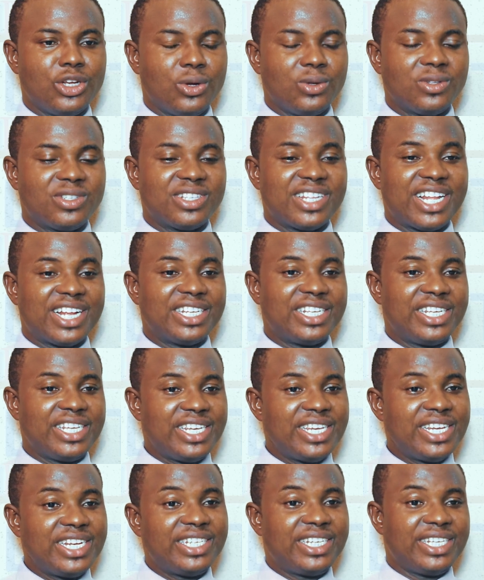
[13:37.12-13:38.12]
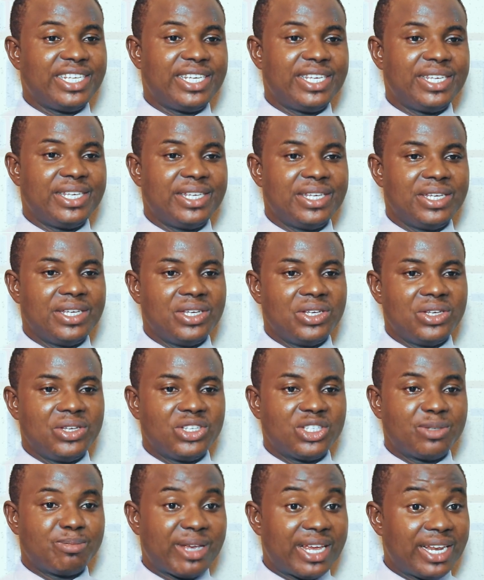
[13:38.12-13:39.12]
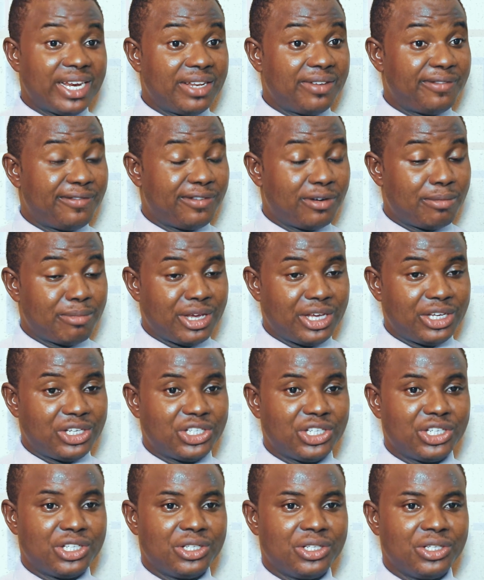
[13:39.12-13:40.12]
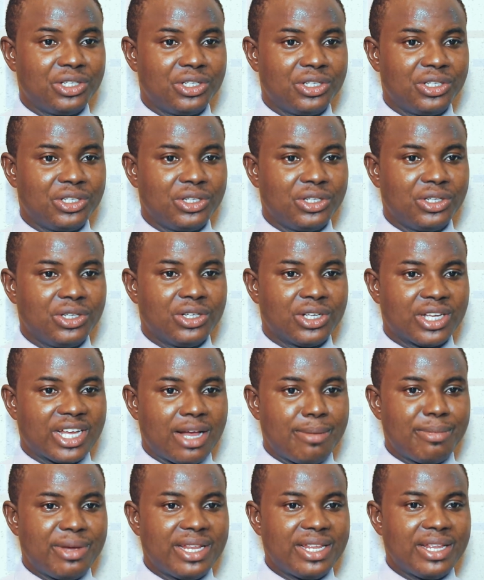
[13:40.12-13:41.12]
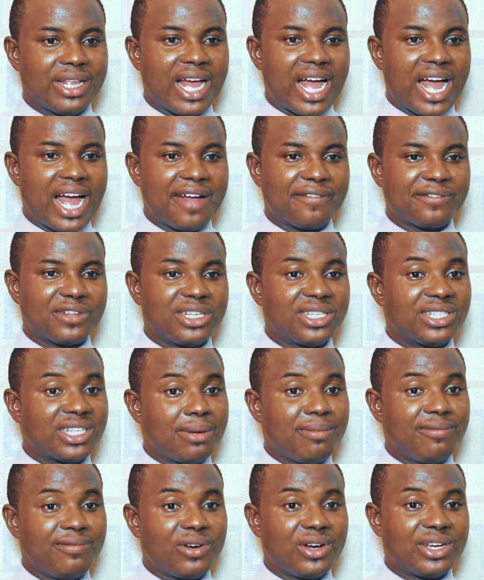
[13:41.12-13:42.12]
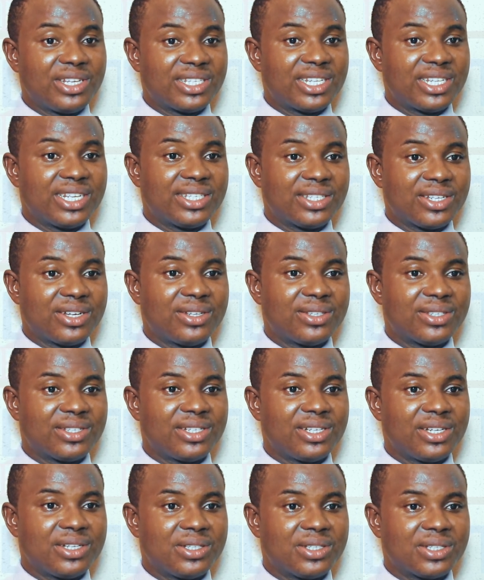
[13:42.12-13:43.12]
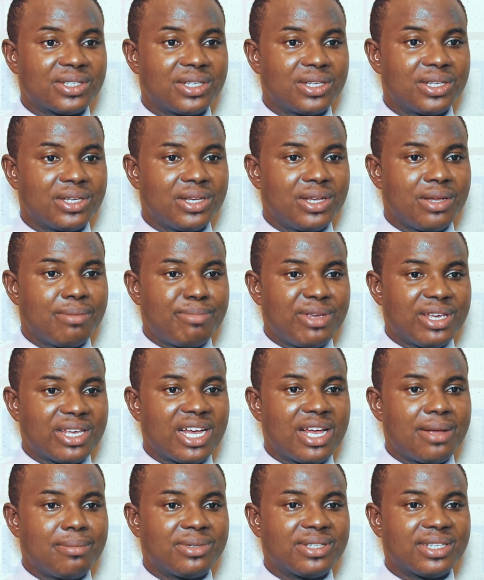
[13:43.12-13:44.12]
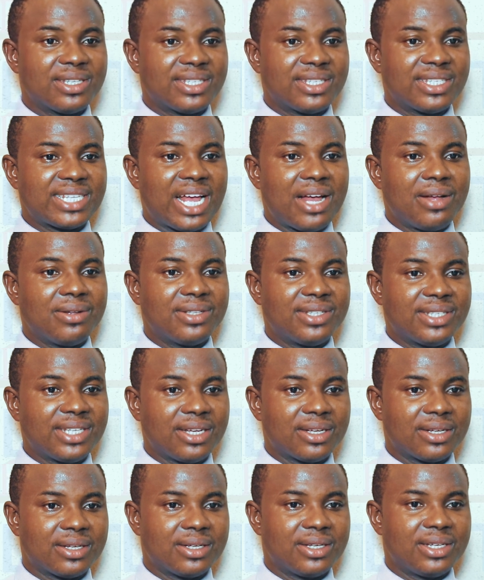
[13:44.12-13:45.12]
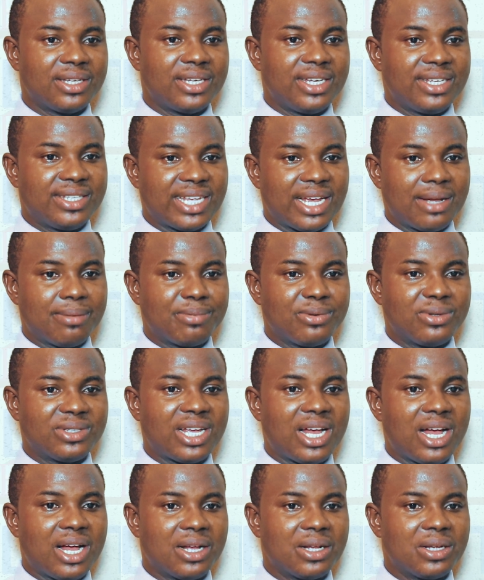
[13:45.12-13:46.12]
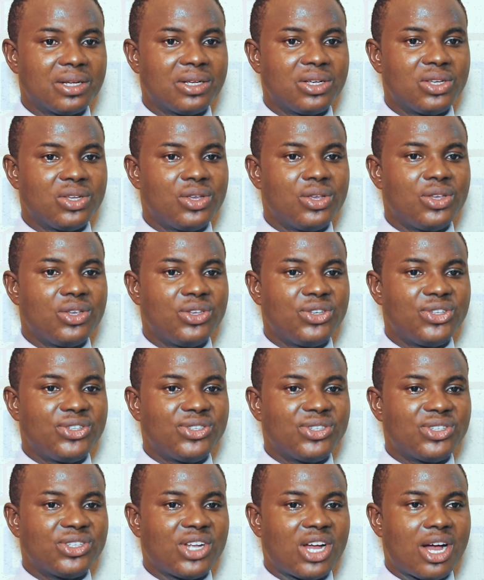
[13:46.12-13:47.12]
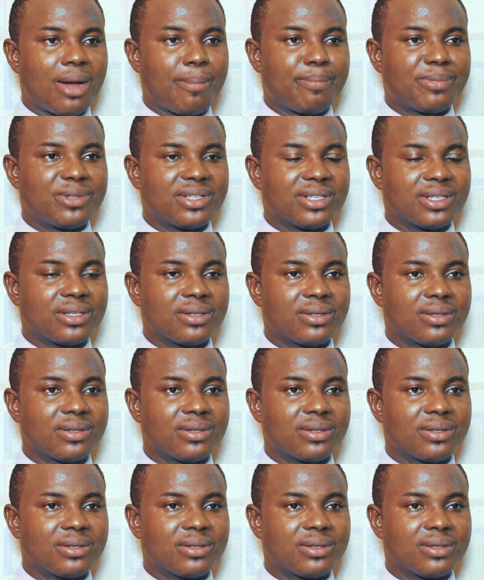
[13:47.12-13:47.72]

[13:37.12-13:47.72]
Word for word: Note that the ed spelling formation coming after some voiceless consonants becomes sound. Examples are stopped,